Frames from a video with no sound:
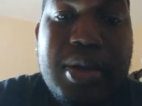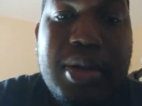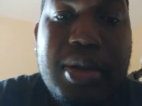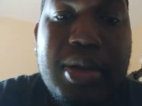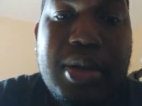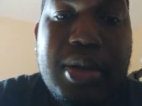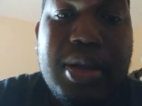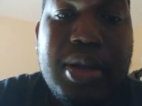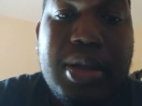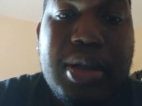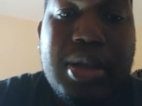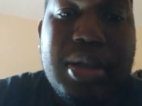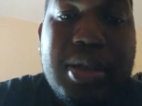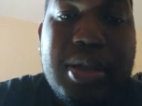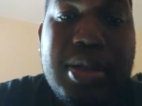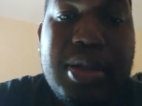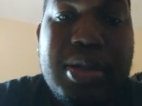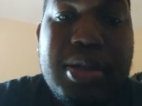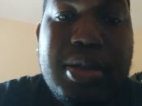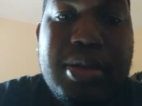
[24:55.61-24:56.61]
Yeah,
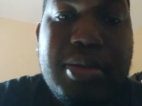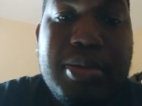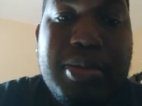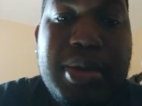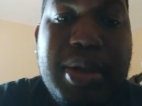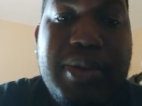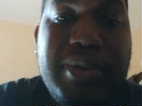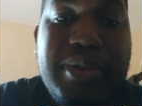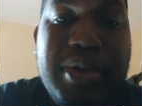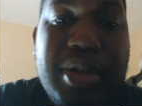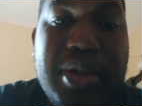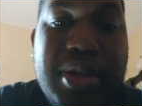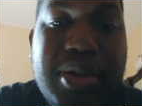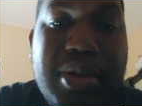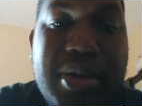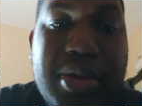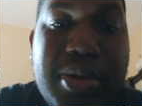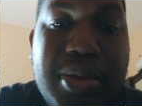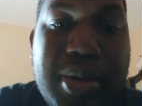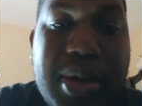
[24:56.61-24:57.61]
definitely go
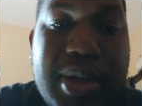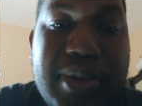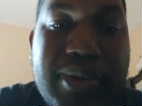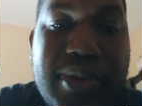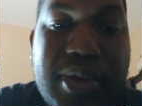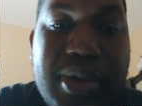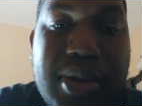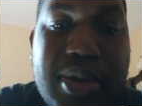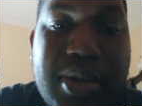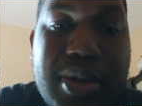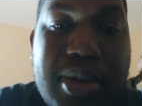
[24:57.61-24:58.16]
do one video.